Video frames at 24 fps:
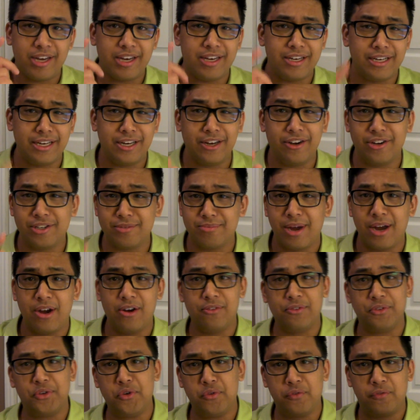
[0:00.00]
and here's my
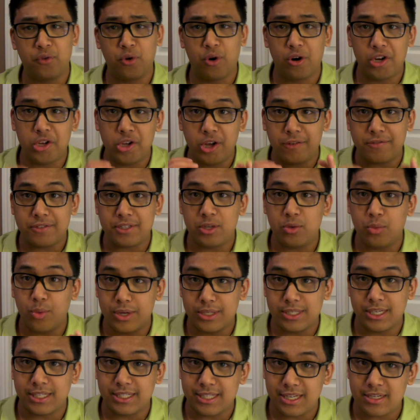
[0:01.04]
review for UFC
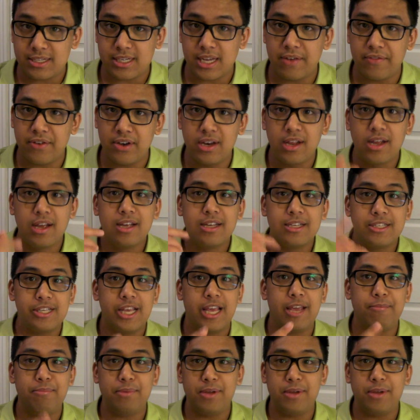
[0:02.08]
167, St.